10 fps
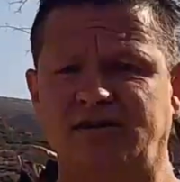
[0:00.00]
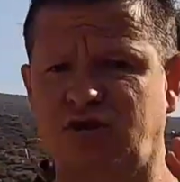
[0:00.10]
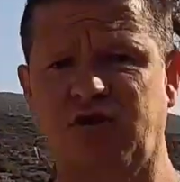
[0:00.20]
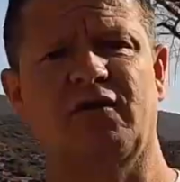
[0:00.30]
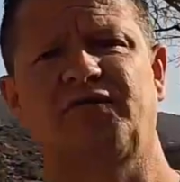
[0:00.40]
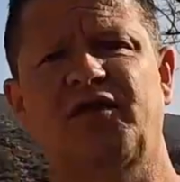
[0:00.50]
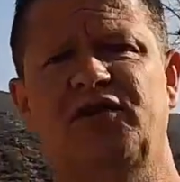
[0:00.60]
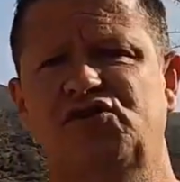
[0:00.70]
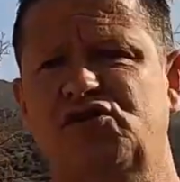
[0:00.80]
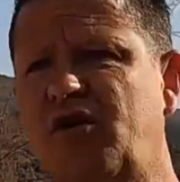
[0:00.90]
is
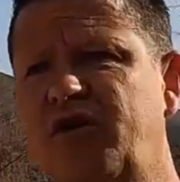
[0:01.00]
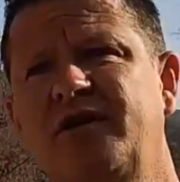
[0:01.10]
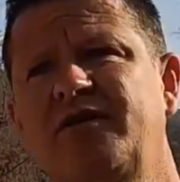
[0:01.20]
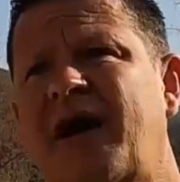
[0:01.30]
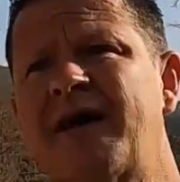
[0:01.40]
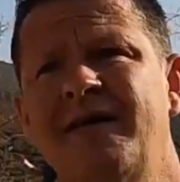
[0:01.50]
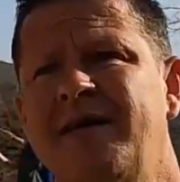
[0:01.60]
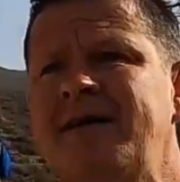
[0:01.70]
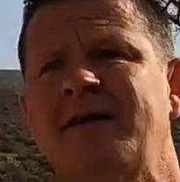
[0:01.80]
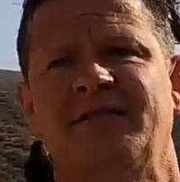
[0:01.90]
lovely and shiny.
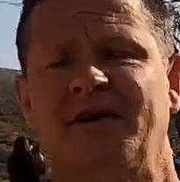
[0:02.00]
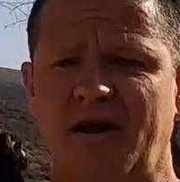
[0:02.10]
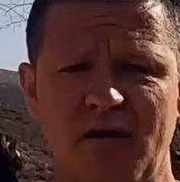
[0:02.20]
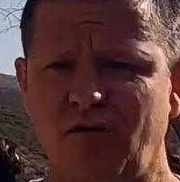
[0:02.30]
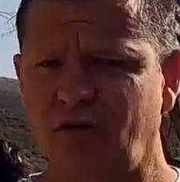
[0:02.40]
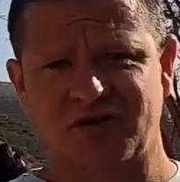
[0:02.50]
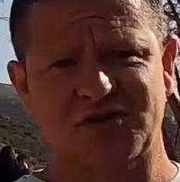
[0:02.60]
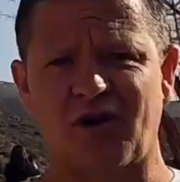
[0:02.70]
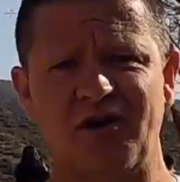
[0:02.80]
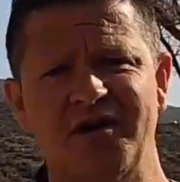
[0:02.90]
They don't look
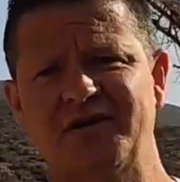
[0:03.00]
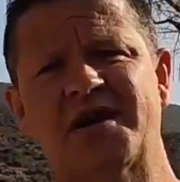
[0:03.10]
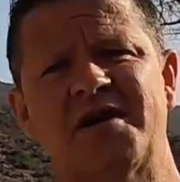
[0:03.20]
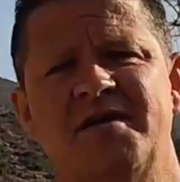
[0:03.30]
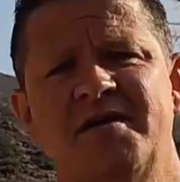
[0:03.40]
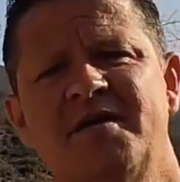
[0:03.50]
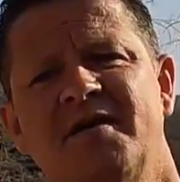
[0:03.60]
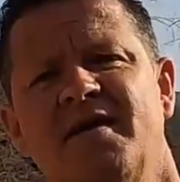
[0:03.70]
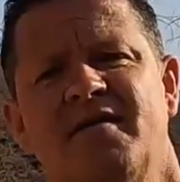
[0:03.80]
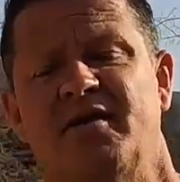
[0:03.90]
tired.
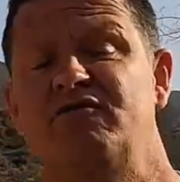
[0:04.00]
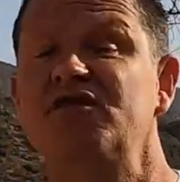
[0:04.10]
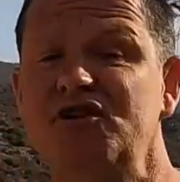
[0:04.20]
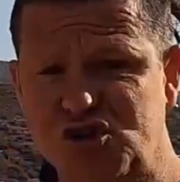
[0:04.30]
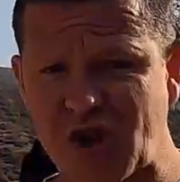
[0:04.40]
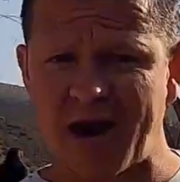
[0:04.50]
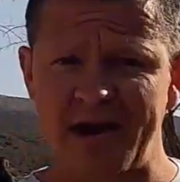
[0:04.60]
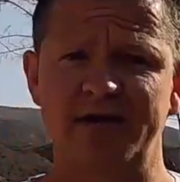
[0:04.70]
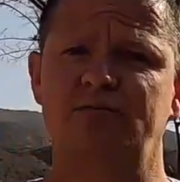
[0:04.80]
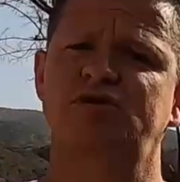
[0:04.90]
They're in the
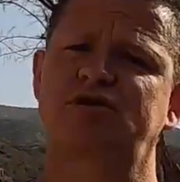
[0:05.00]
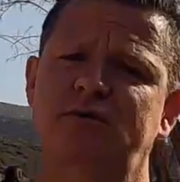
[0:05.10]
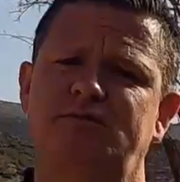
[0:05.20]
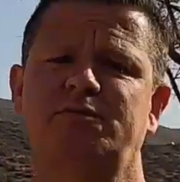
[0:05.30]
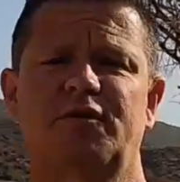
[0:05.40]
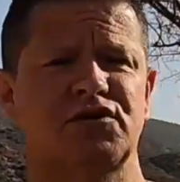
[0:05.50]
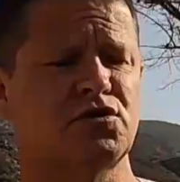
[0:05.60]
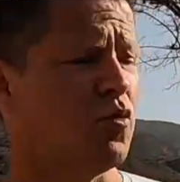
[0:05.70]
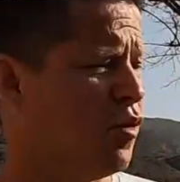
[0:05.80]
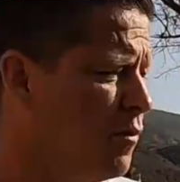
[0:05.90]
shade, which keeps them nice
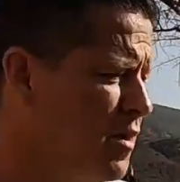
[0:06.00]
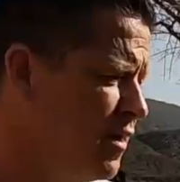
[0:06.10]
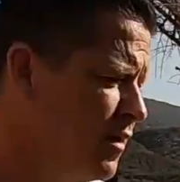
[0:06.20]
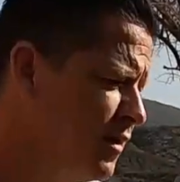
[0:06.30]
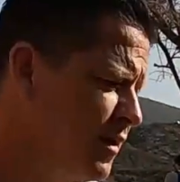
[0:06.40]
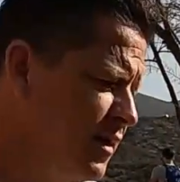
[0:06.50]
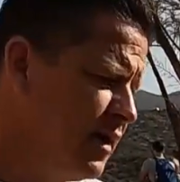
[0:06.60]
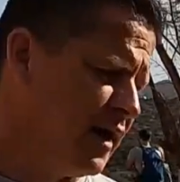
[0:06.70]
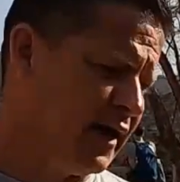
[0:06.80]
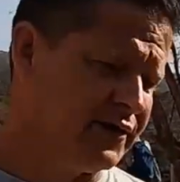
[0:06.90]
and warm,
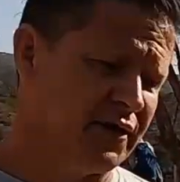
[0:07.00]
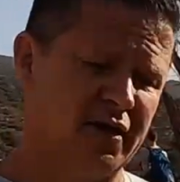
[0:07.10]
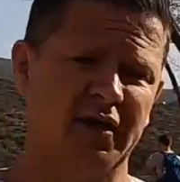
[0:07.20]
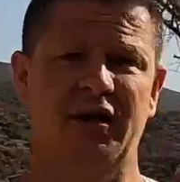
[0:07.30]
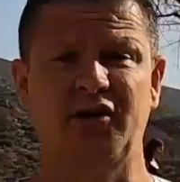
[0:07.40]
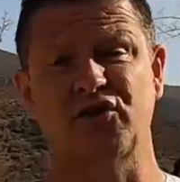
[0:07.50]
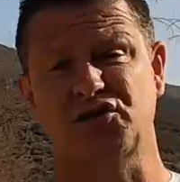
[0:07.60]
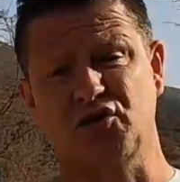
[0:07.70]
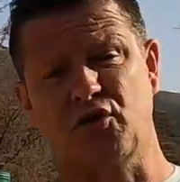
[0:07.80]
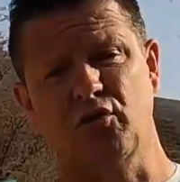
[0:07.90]
and
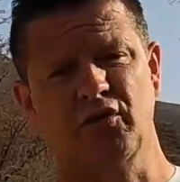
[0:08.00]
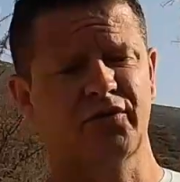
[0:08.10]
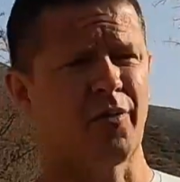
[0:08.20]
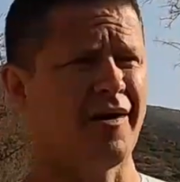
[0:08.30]
nice and cool as